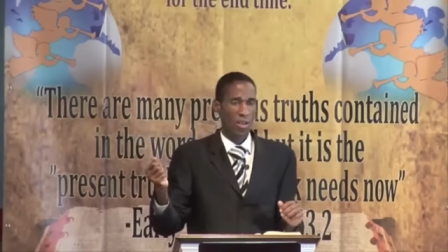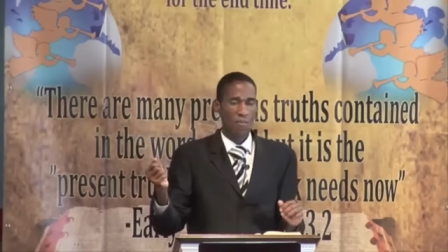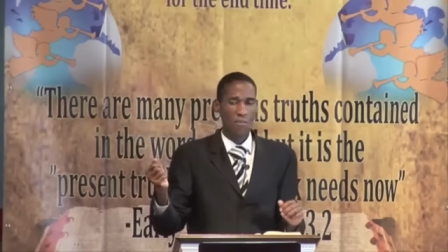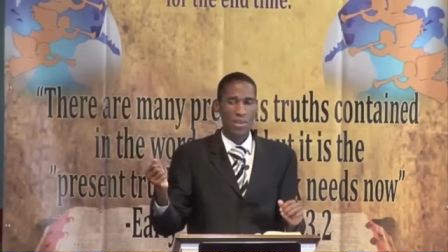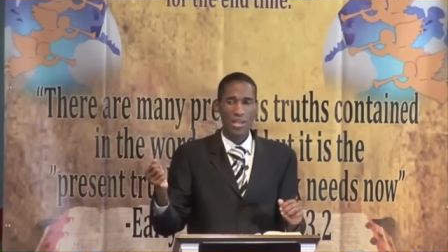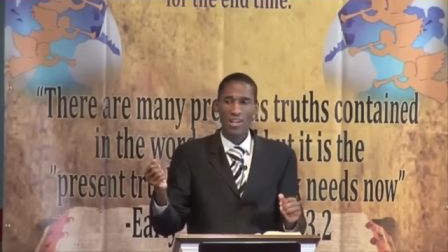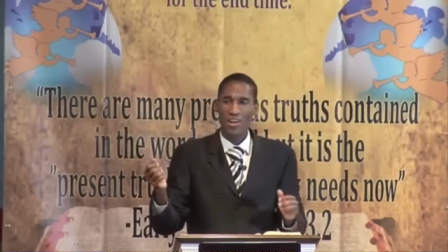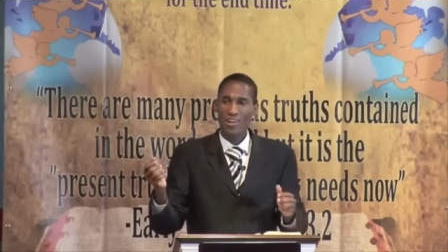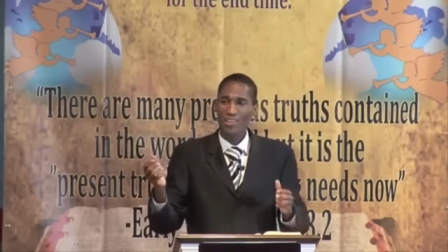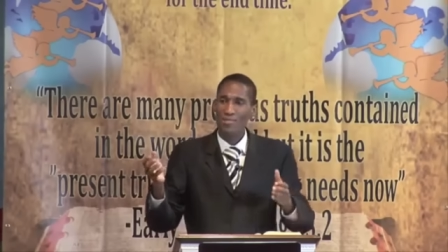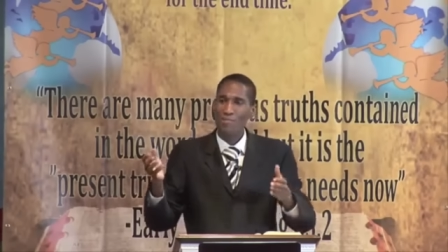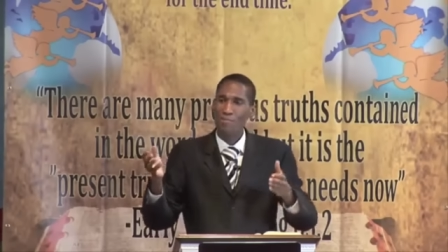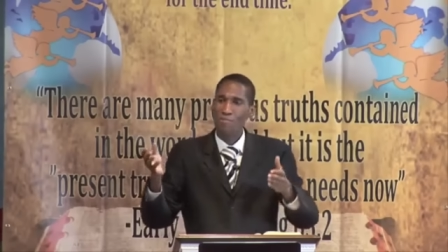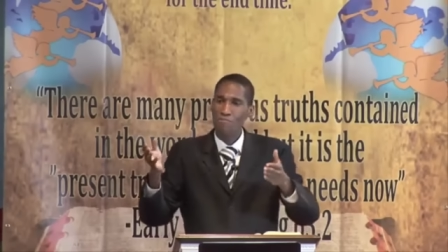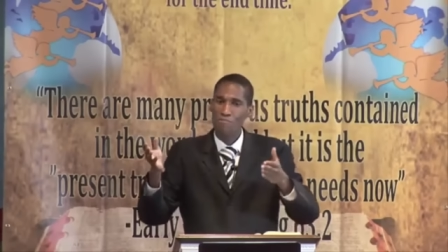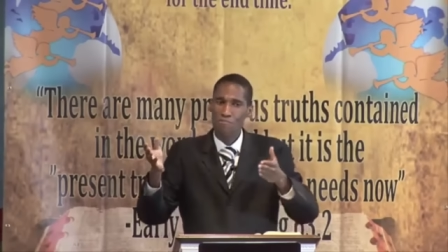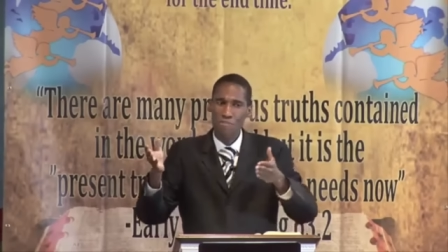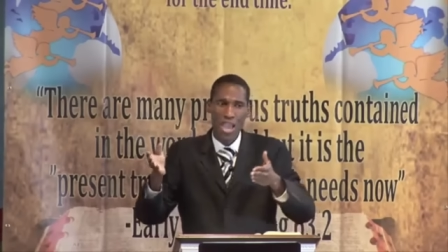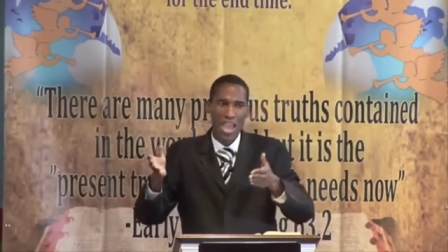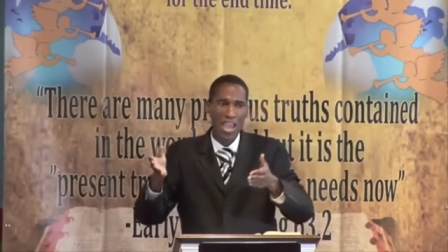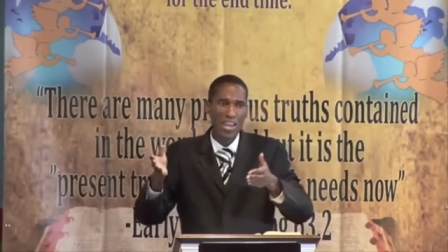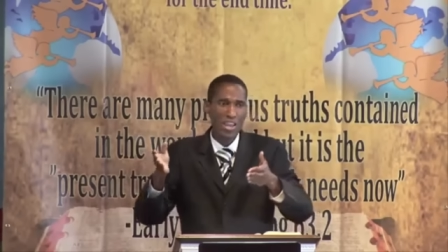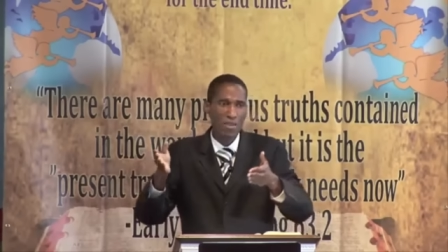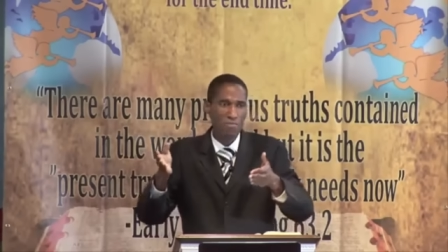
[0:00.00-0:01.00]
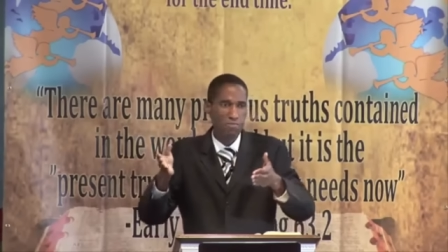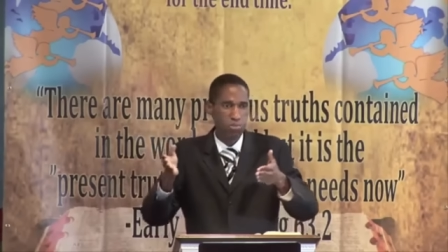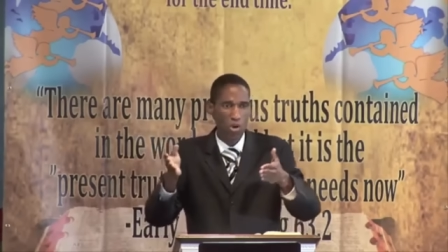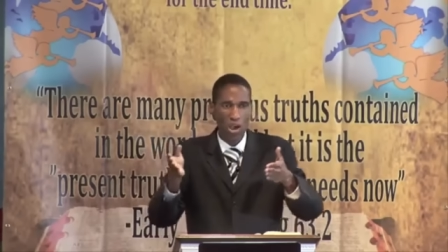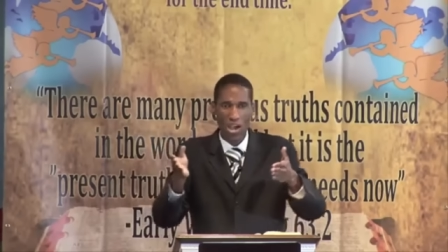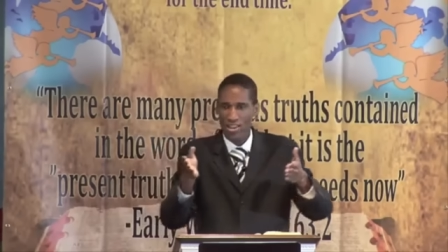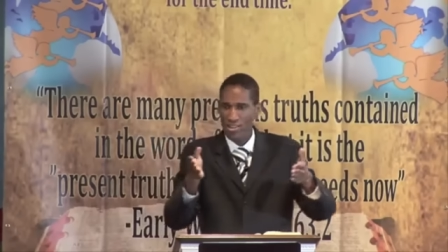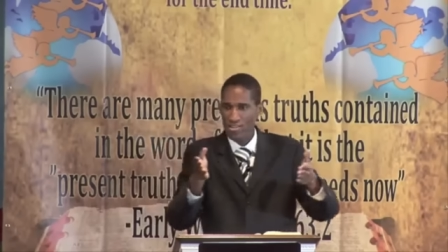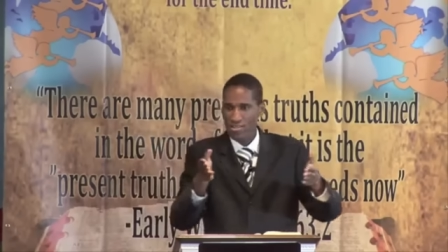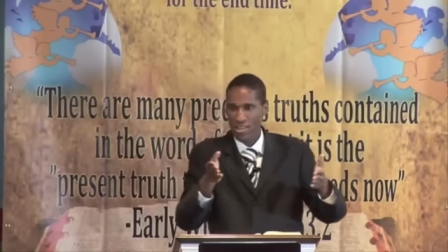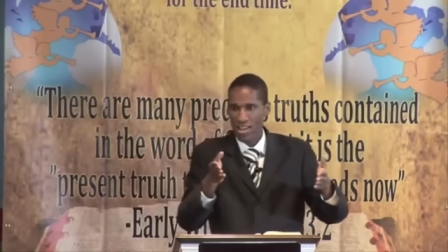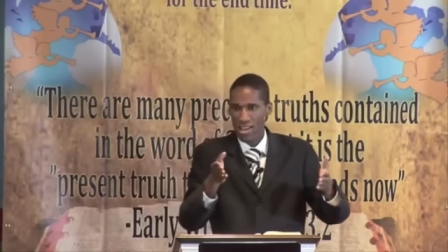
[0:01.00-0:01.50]
Because many
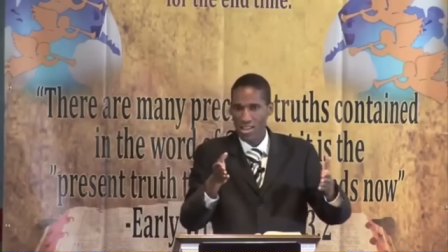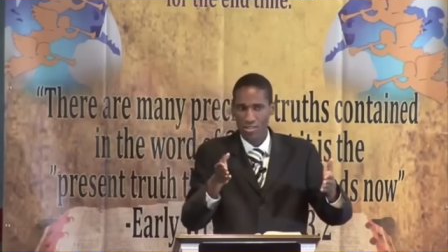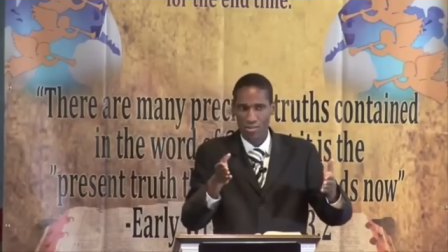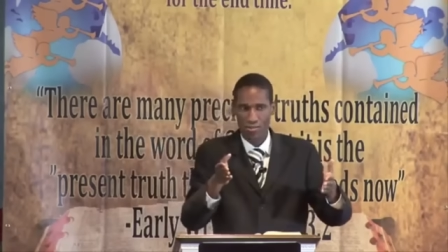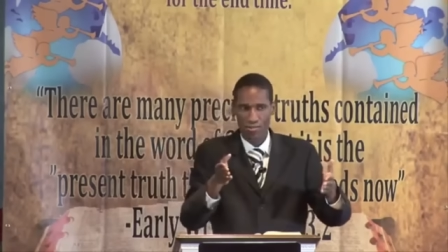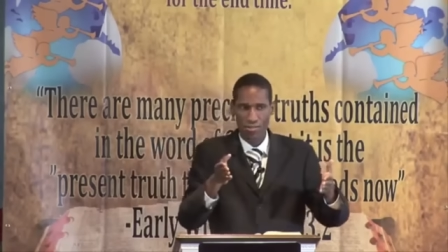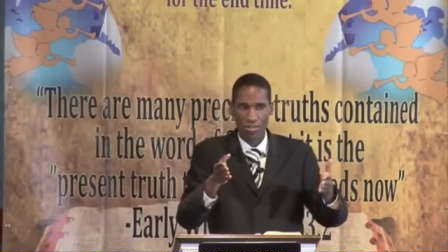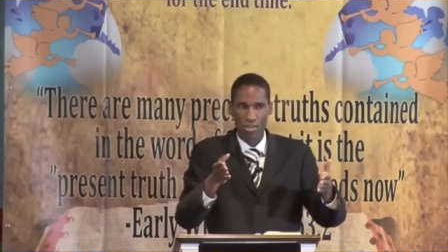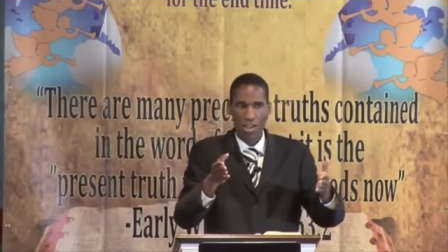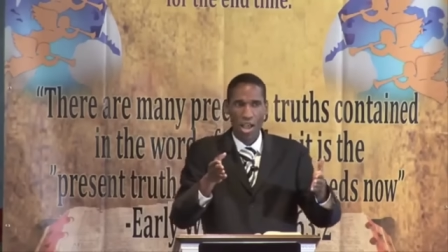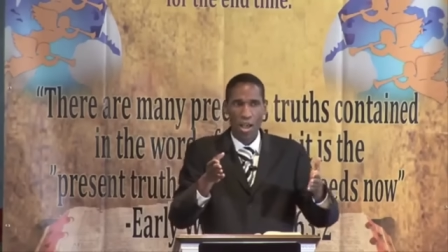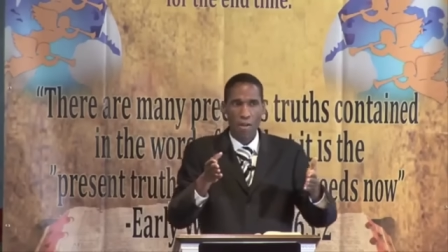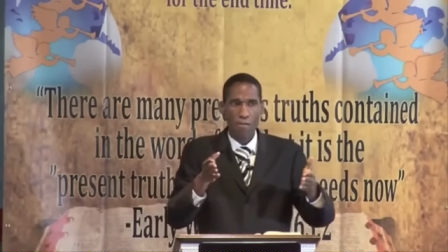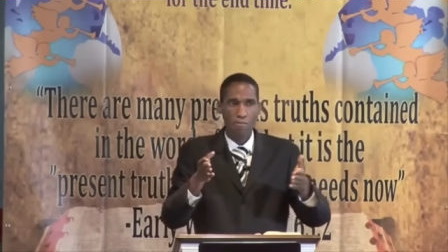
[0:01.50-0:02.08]
Protestants,